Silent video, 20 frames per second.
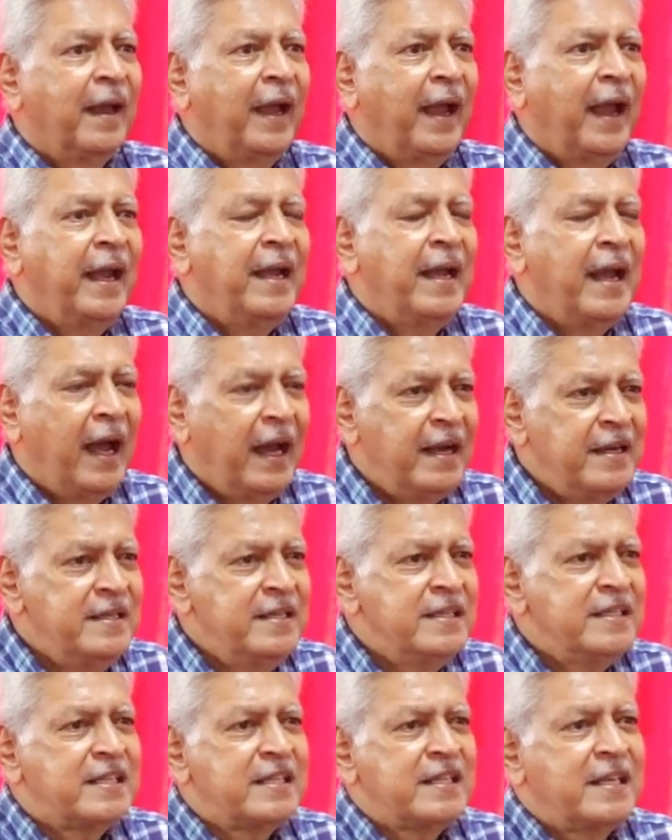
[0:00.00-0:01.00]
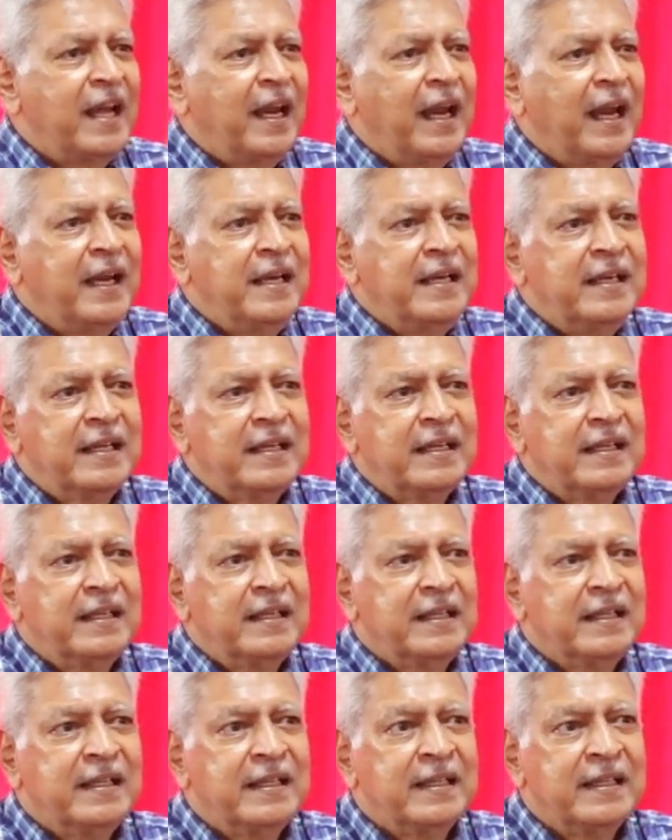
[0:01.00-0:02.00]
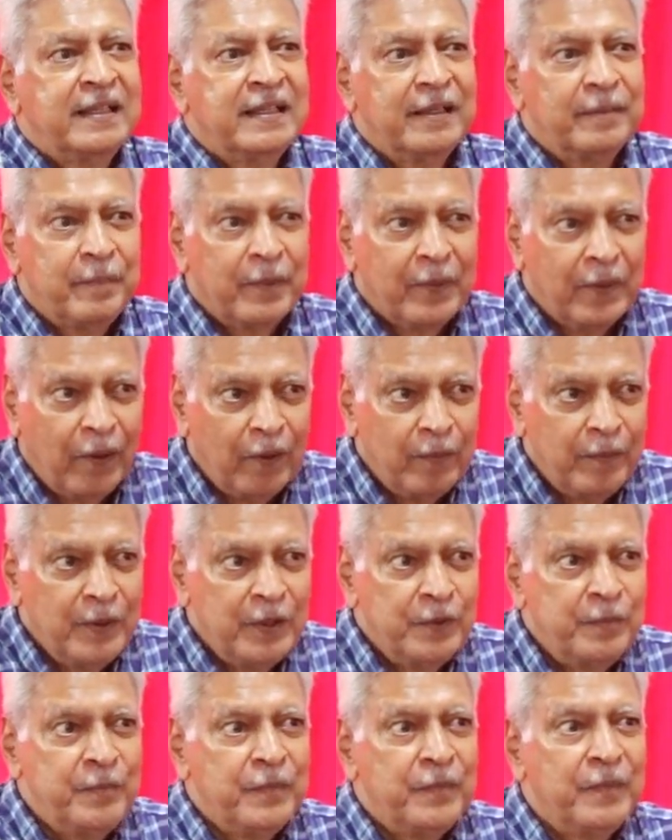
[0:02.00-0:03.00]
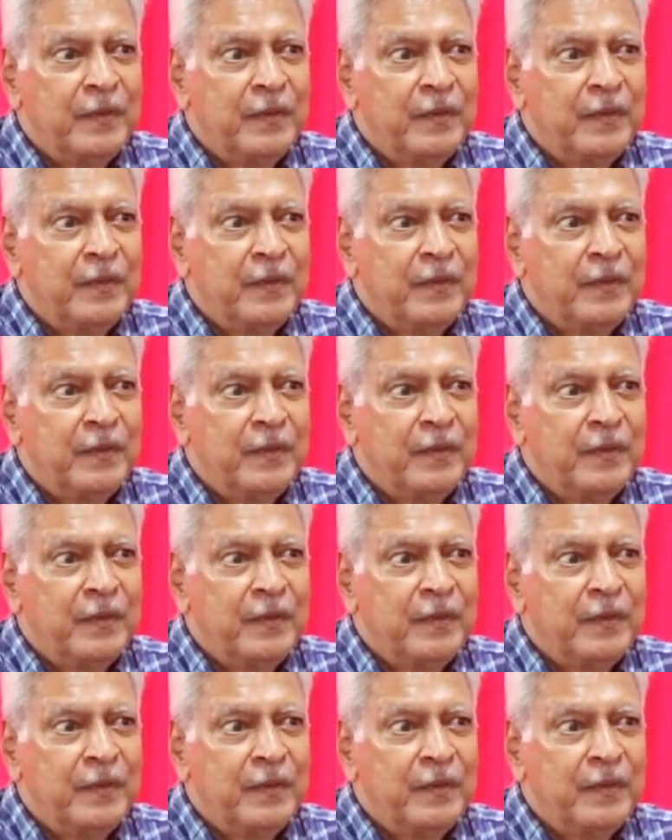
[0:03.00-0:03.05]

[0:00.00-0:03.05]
and understand the problem